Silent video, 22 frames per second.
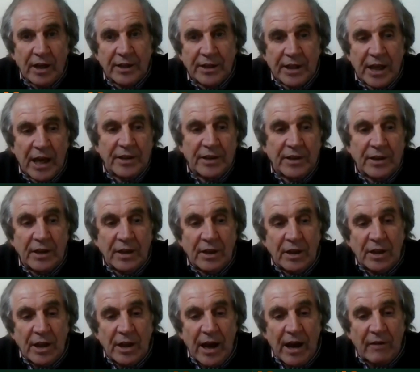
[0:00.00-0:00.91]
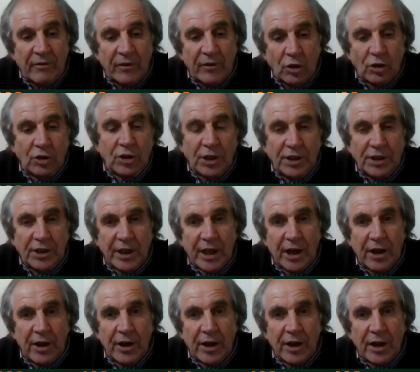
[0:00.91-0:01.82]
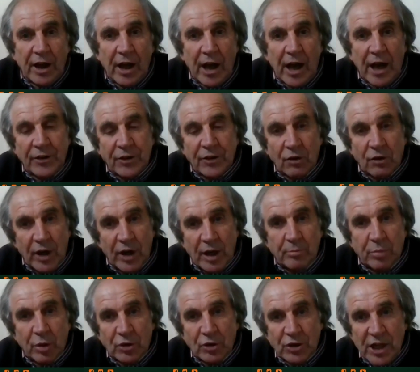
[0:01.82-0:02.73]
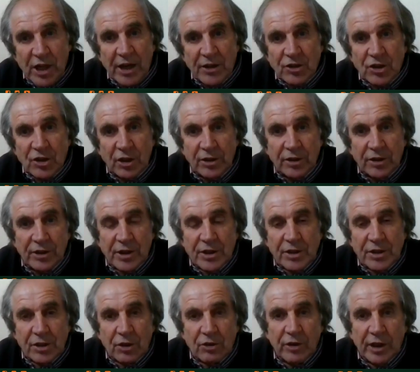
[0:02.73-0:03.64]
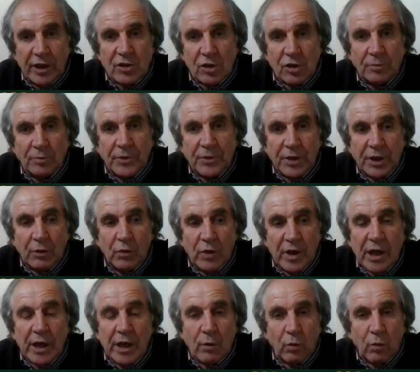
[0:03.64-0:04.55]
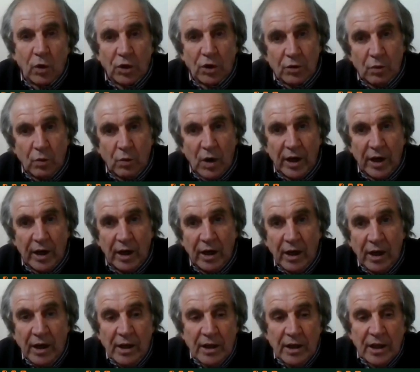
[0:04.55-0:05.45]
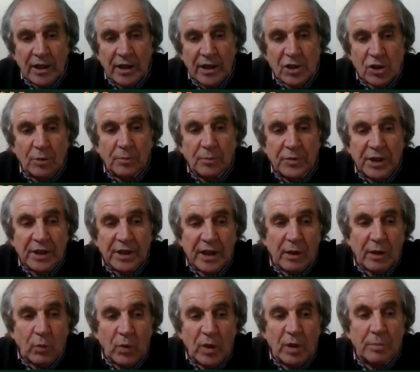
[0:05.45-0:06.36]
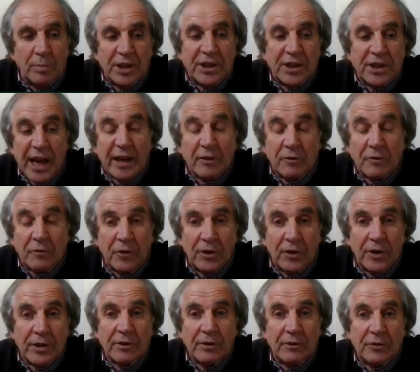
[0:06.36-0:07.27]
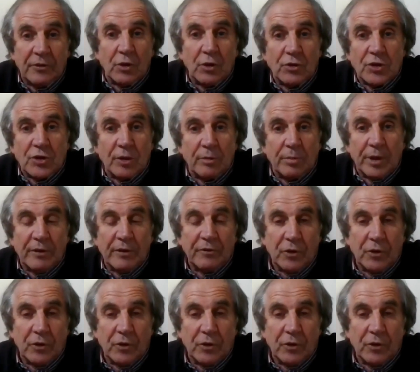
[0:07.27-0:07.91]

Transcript: and then have a look at the area and the great potential there is to create something really worthwhile and something that we'll be thanked for in the future